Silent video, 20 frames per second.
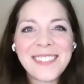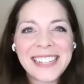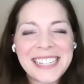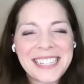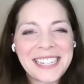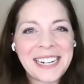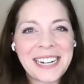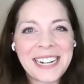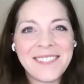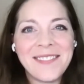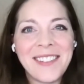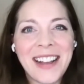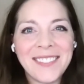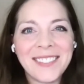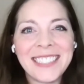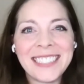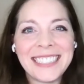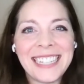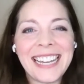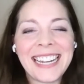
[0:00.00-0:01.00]
Military
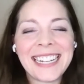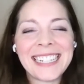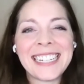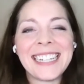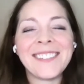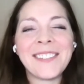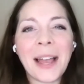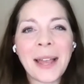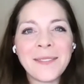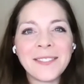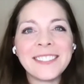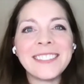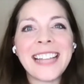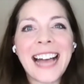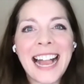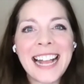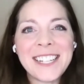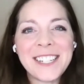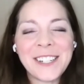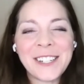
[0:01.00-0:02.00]
Mom Collective. I'm
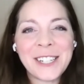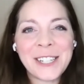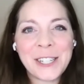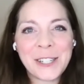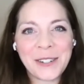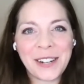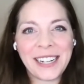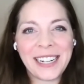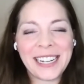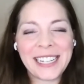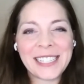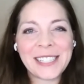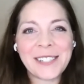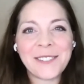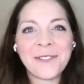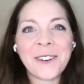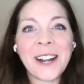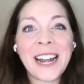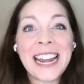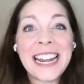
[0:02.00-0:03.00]
glad you could join us
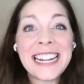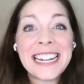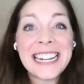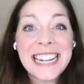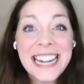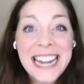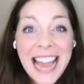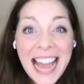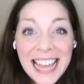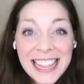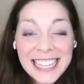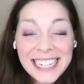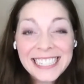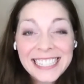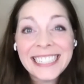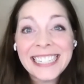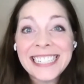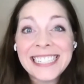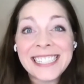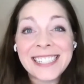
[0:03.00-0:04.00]
for
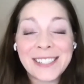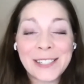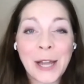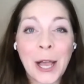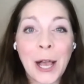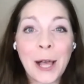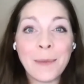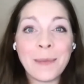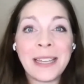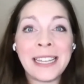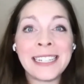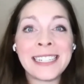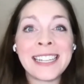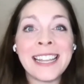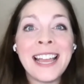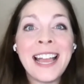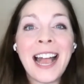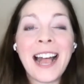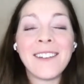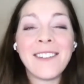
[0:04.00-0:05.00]
another installment
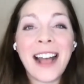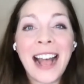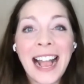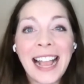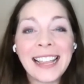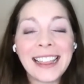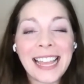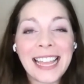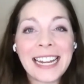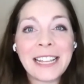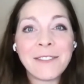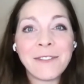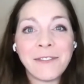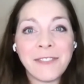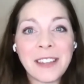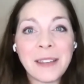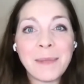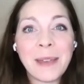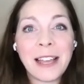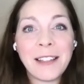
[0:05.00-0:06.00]
of highlighting
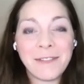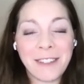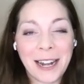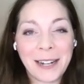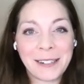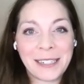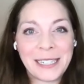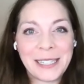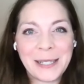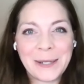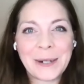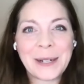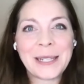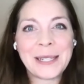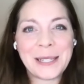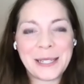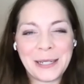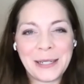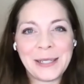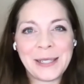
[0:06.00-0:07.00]
female veterans who are
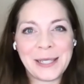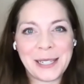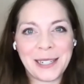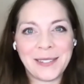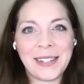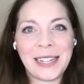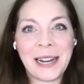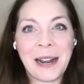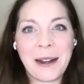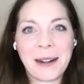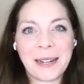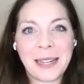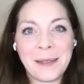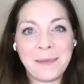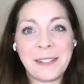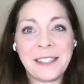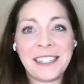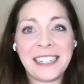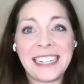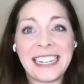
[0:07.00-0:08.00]
still serving our
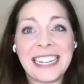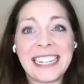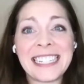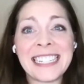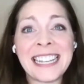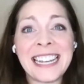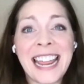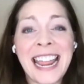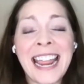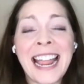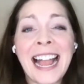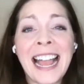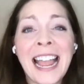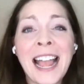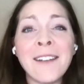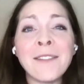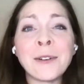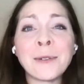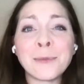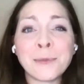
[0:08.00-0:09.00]
community. Today, I
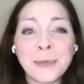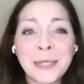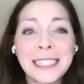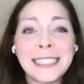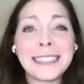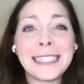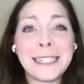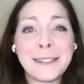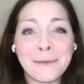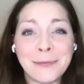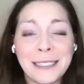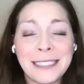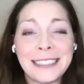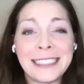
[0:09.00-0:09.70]
have a really